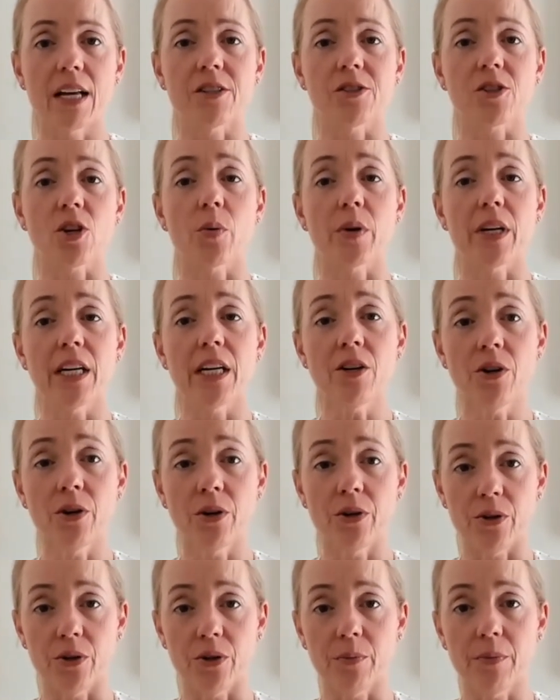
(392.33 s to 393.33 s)
And so in
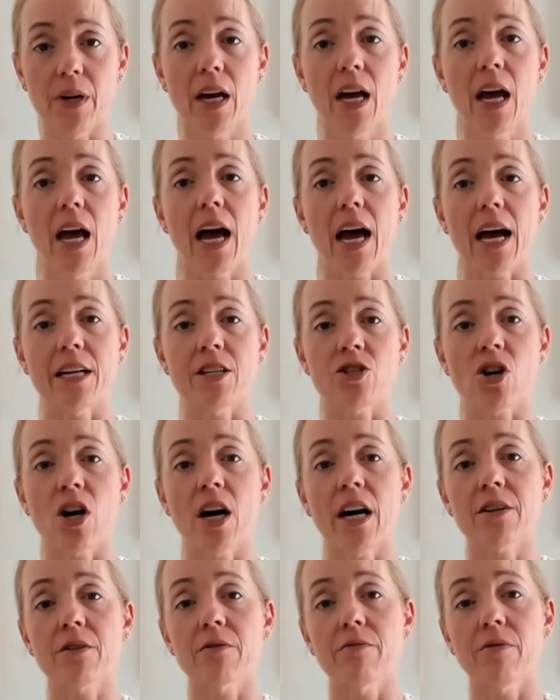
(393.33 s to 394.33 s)
whom, and
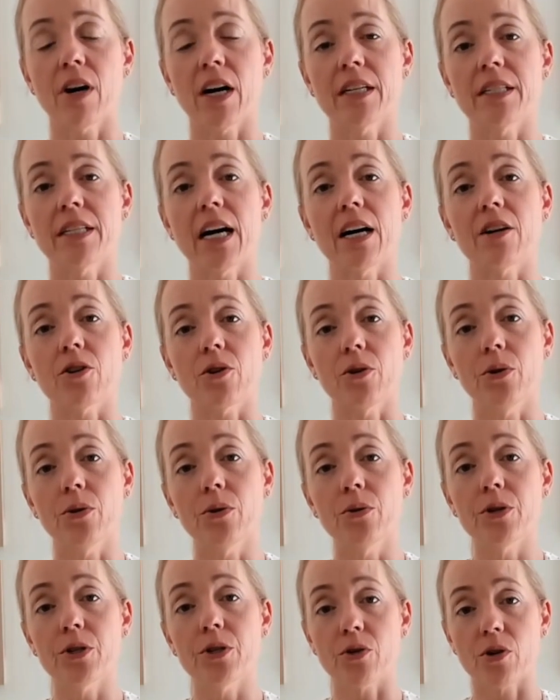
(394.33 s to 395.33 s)
trying to find out
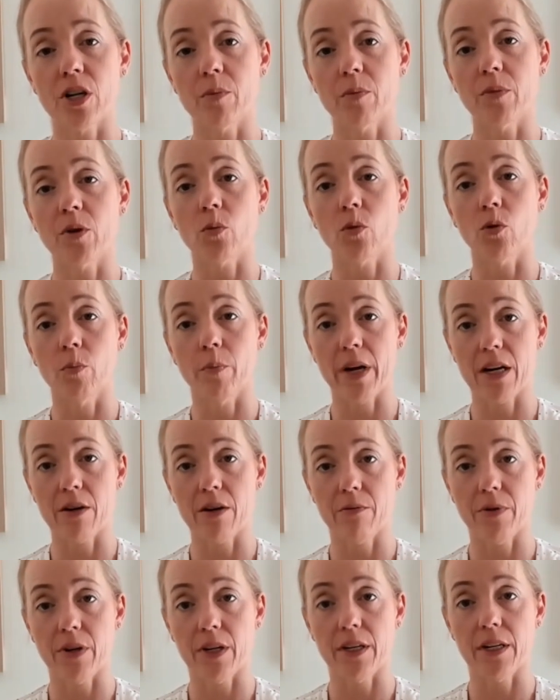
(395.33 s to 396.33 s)
who the treatment will
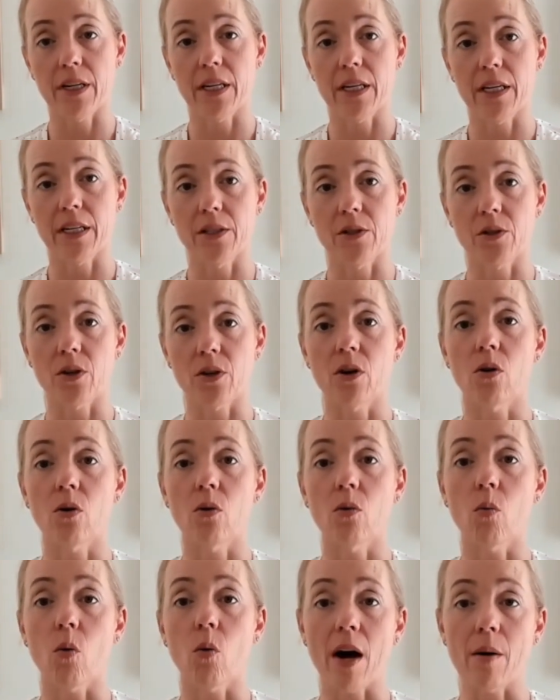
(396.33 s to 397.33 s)
benefit is
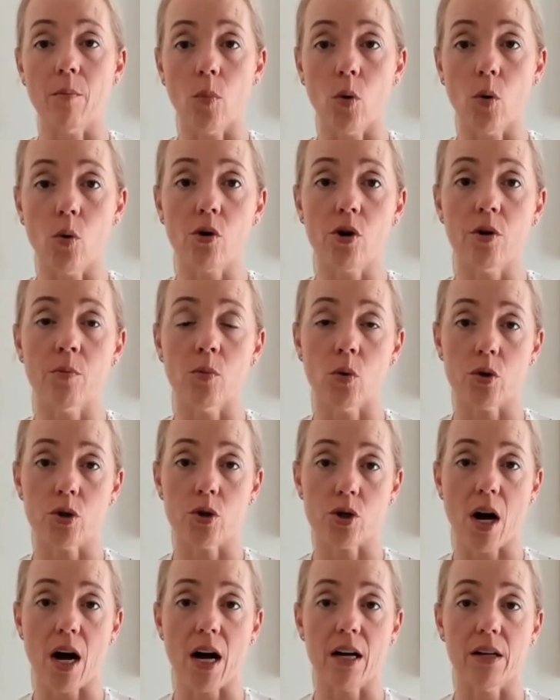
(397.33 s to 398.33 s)
why more and more
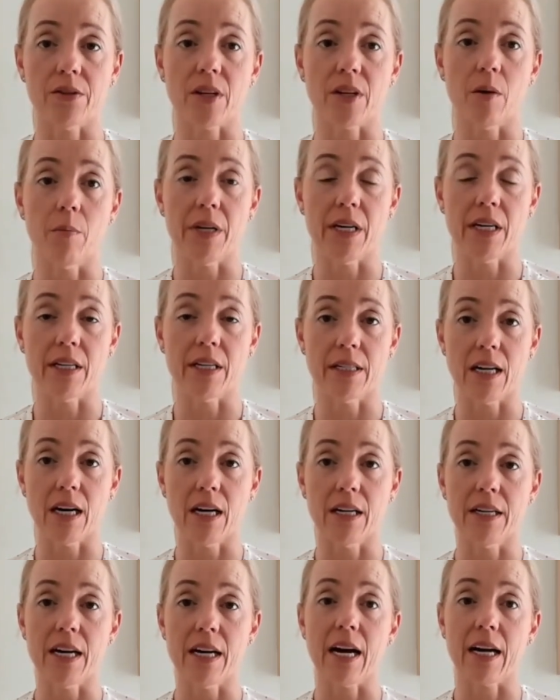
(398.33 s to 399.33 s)
trials are being
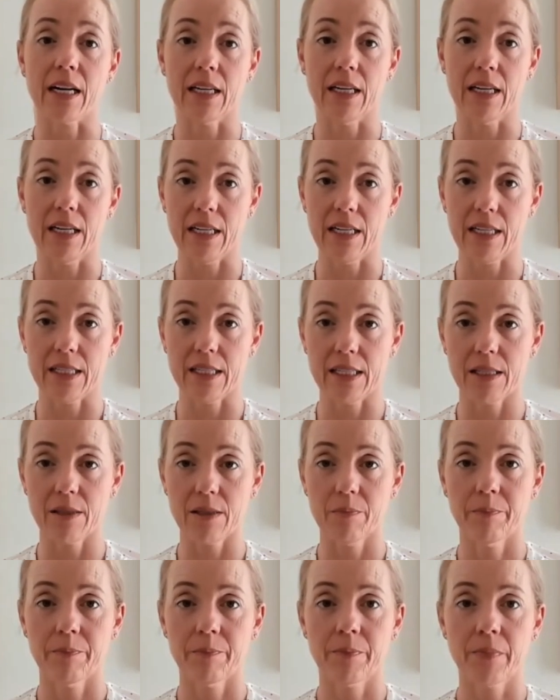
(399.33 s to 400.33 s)
done at
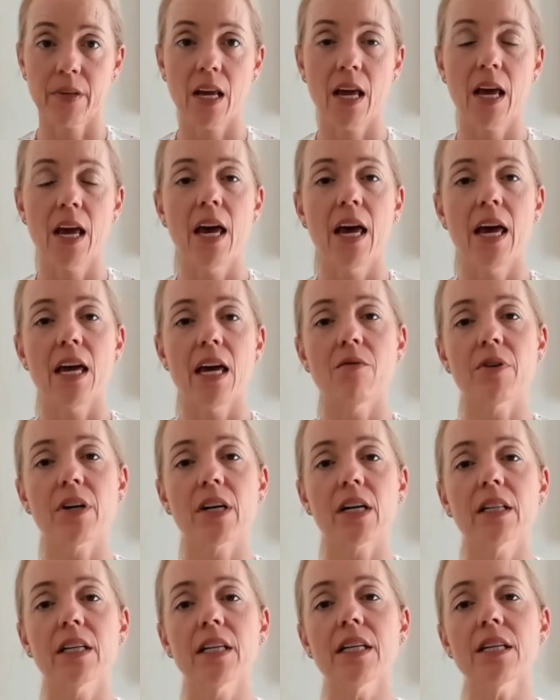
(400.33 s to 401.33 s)
clinics. If a
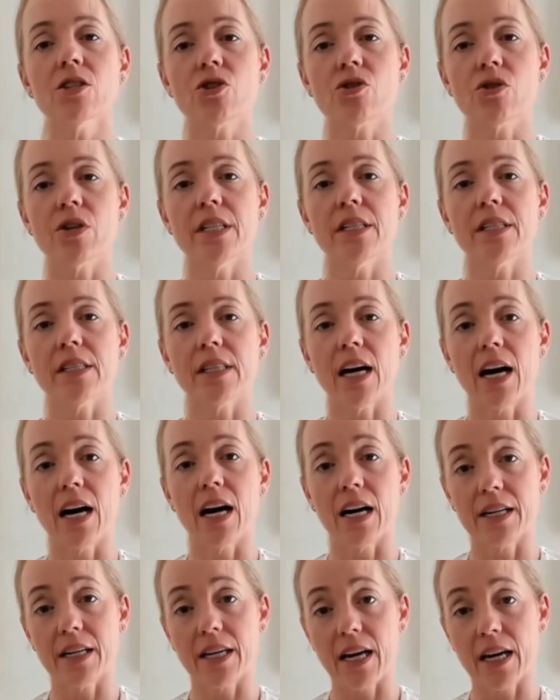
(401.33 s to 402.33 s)
clinic treats the
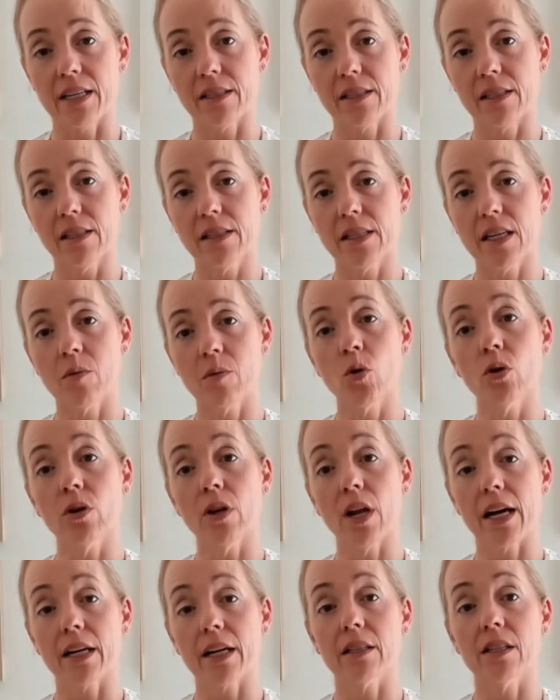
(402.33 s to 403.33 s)
harder cases, they're more
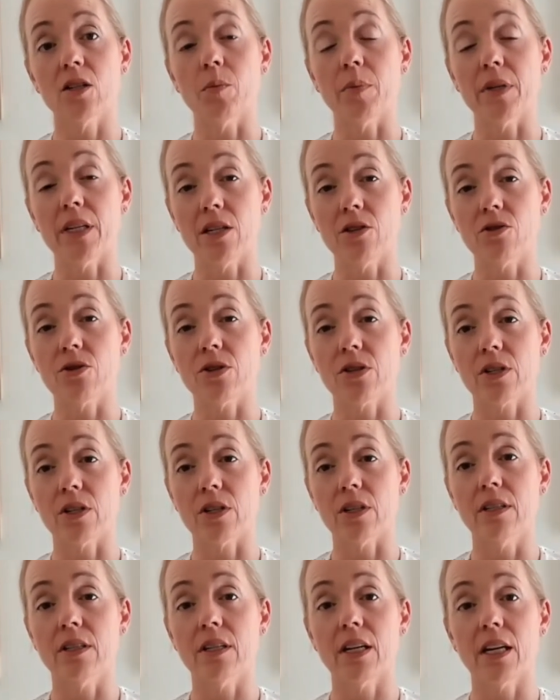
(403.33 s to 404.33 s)
likely to be
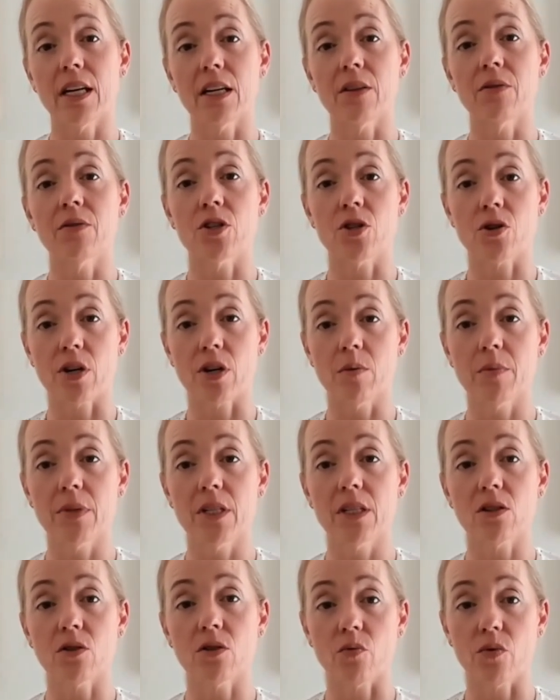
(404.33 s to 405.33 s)
interested in the
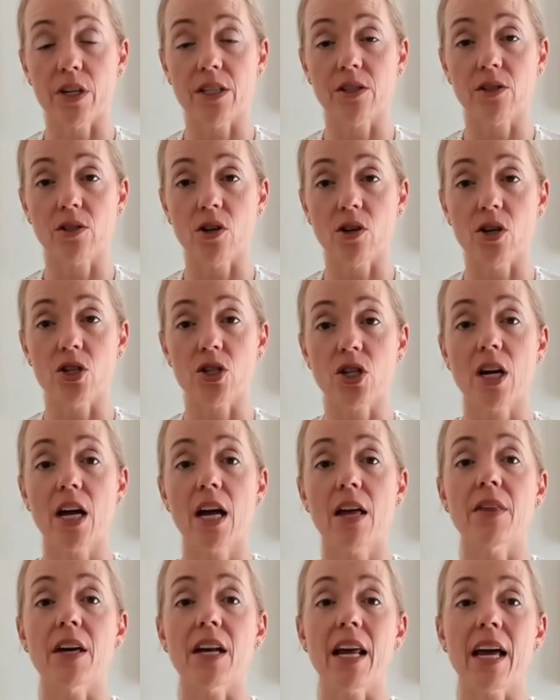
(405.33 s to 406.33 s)
treatments and research
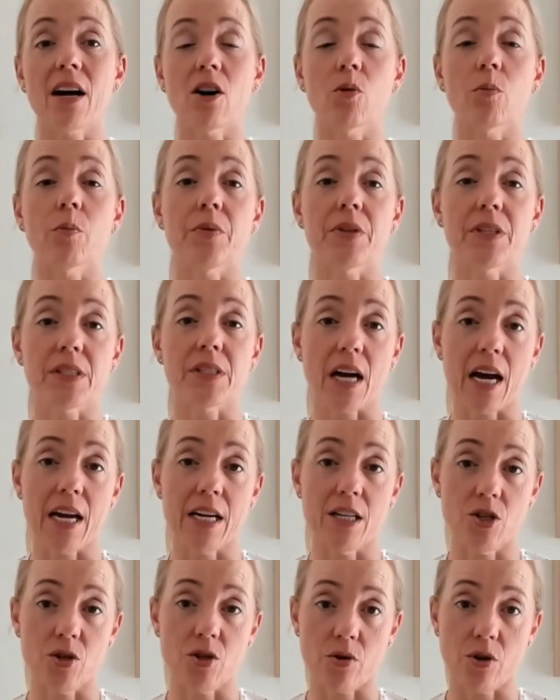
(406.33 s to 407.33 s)
that help this
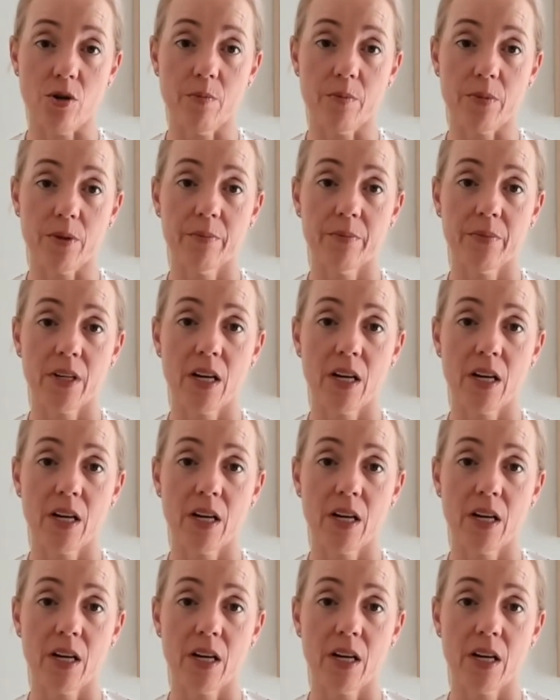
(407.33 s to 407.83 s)
age group.